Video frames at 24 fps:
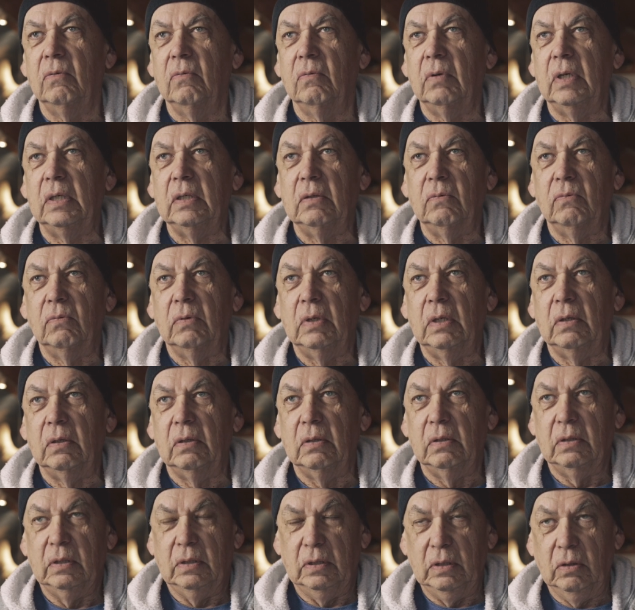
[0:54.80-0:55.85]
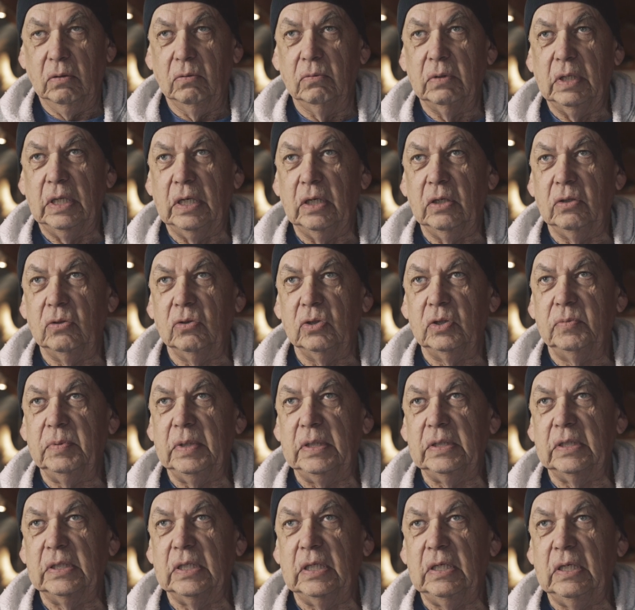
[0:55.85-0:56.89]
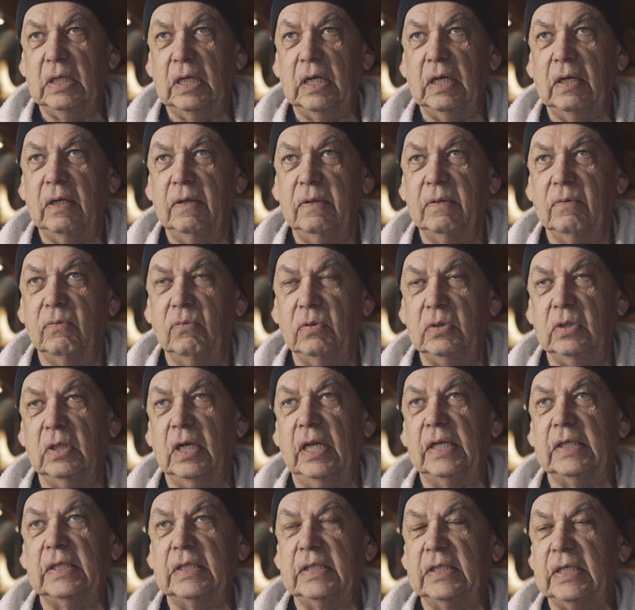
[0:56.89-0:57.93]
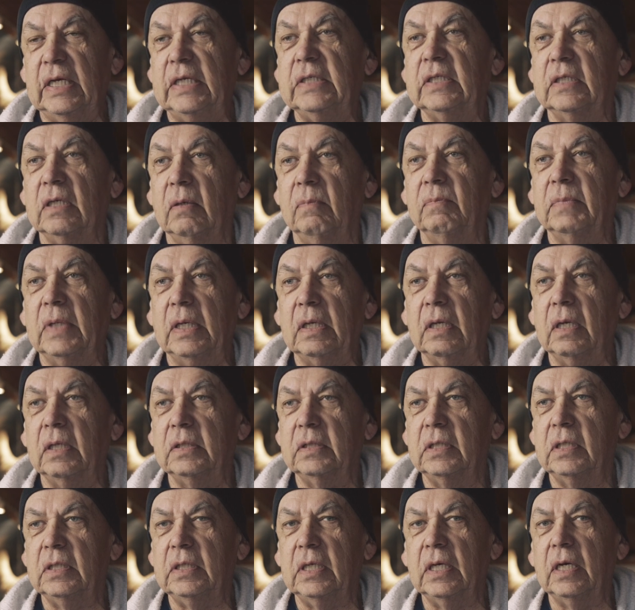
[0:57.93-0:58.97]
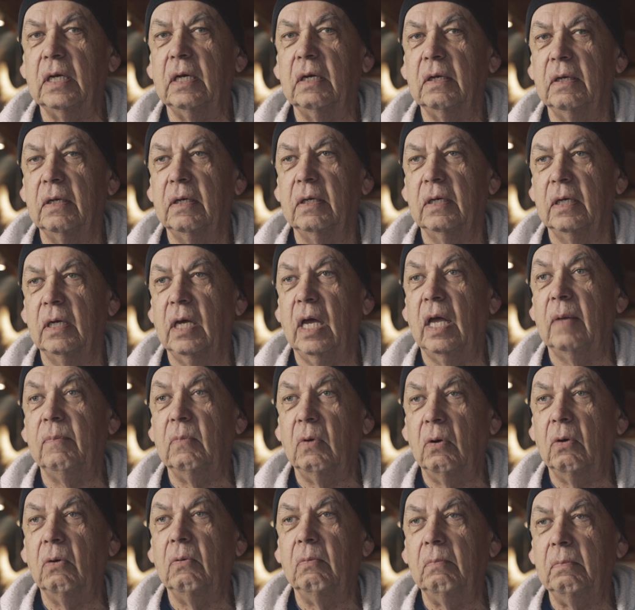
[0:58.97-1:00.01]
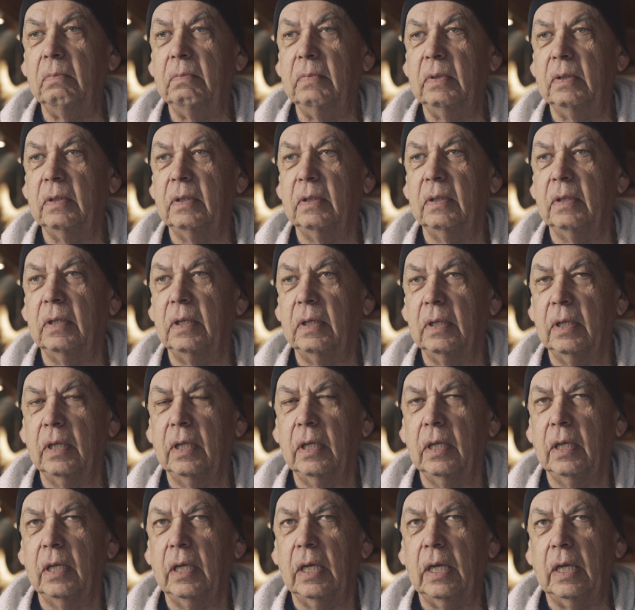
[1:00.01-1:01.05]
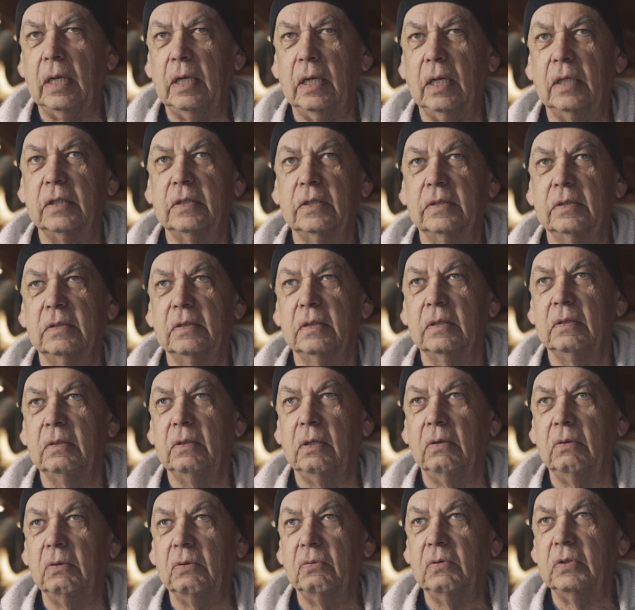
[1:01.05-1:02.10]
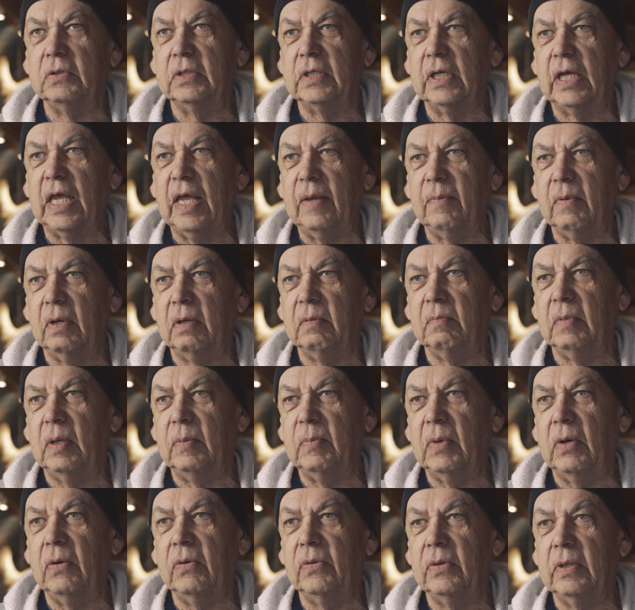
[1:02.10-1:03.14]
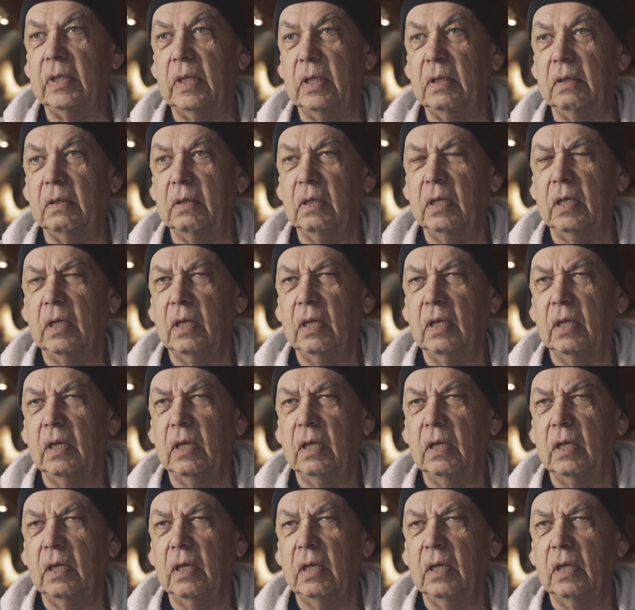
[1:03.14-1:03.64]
what you know, introduced me, said, would you like to say something? I said, yeah, I'm home. And that's the only words that came out of my mouth, and